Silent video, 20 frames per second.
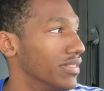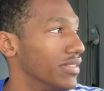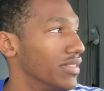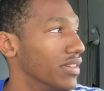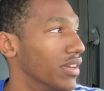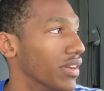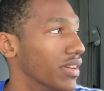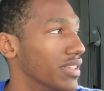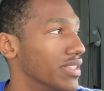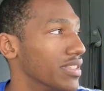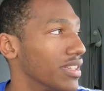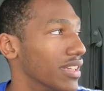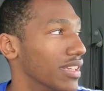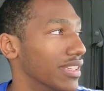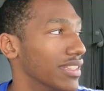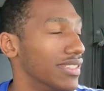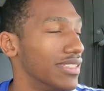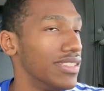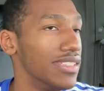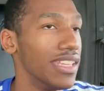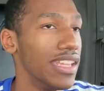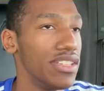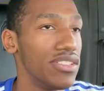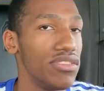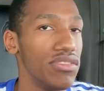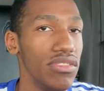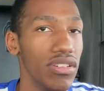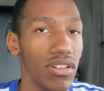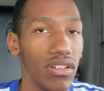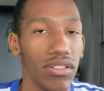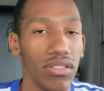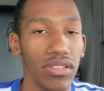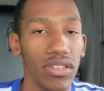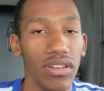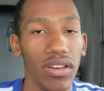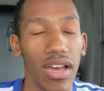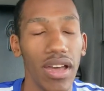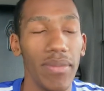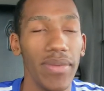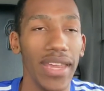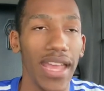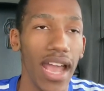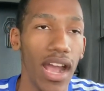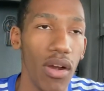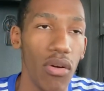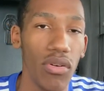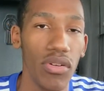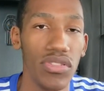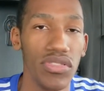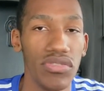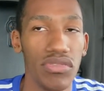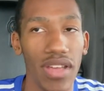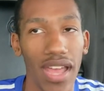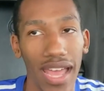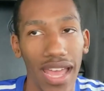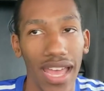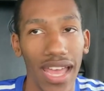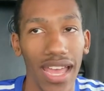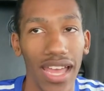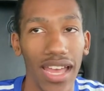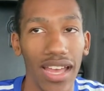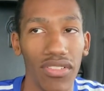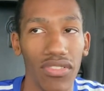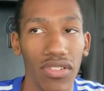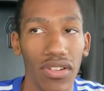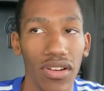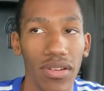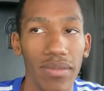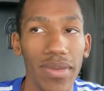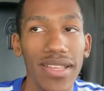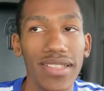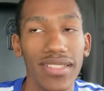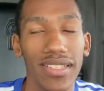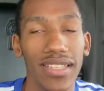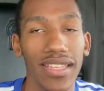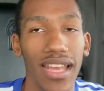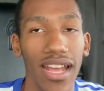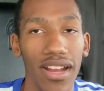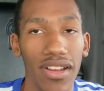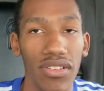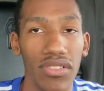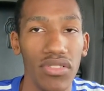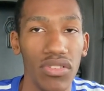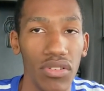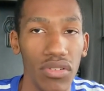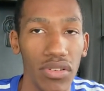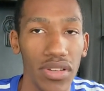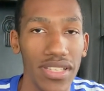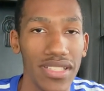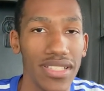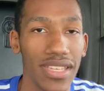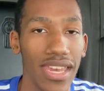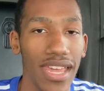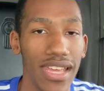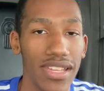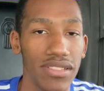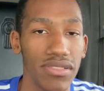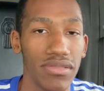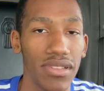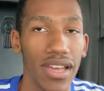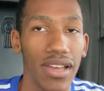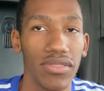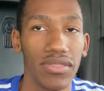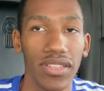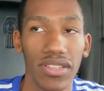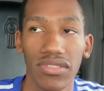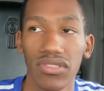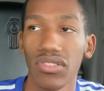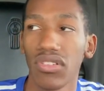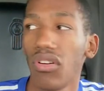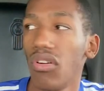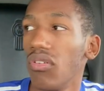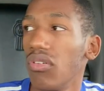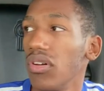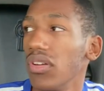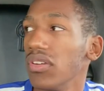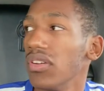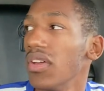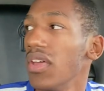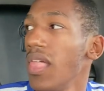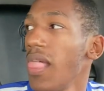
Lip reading: You know, he's gonna let you know how many hours you have, or basically how you're doing. He's gonna ask you how things are going